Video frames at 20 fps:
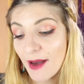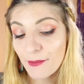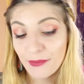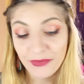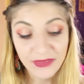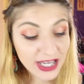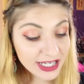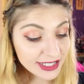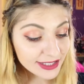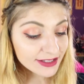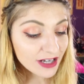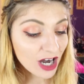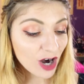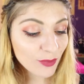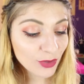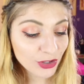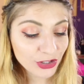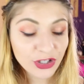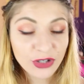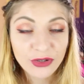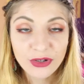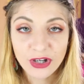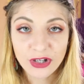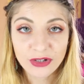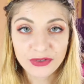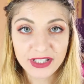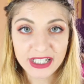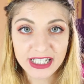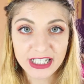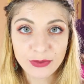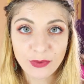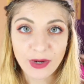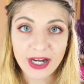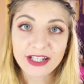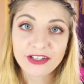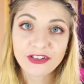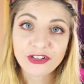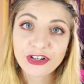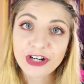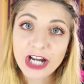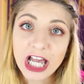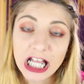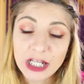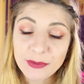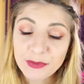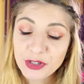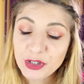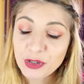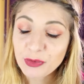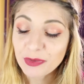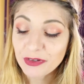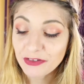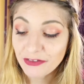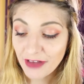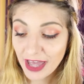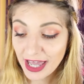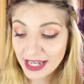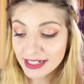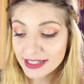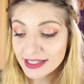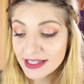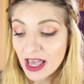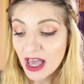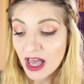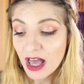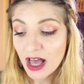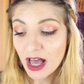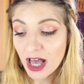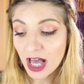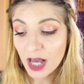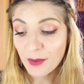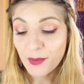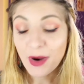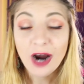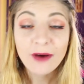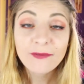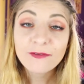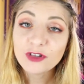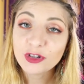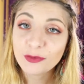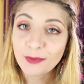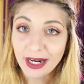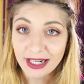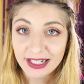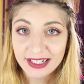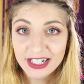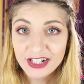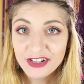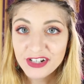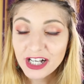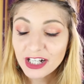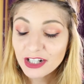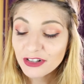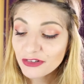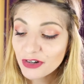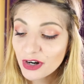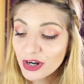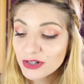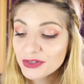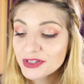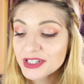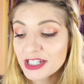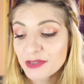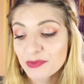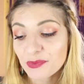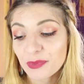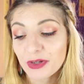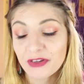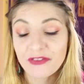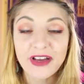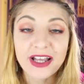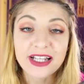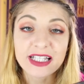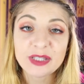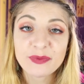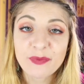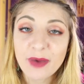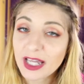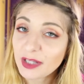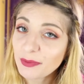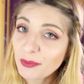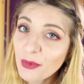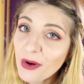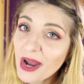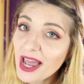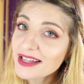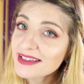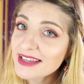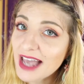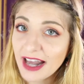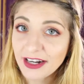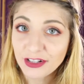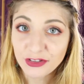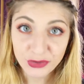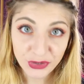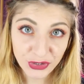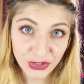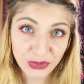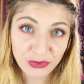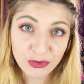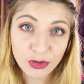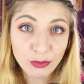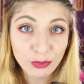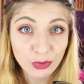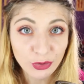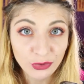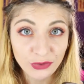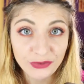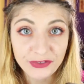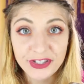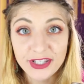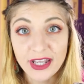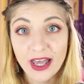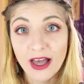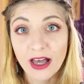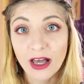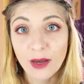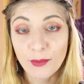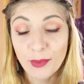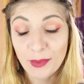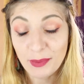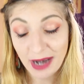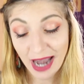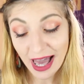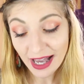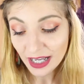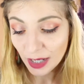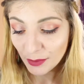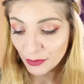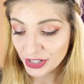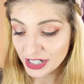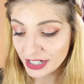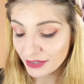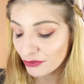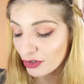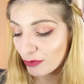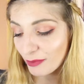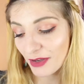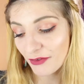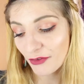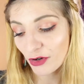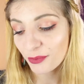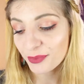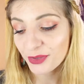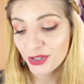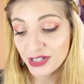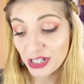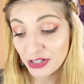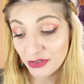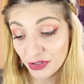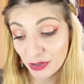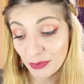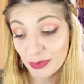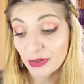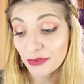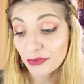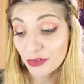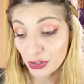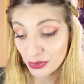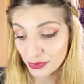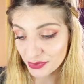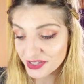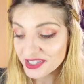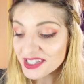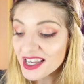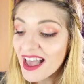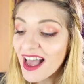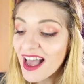This Carbon Coco teeth whitener helps to prevent harmful bacteria growth, it prevents bad breath, and also removes plaque. I'm reading from my phone because I took a bit of notes.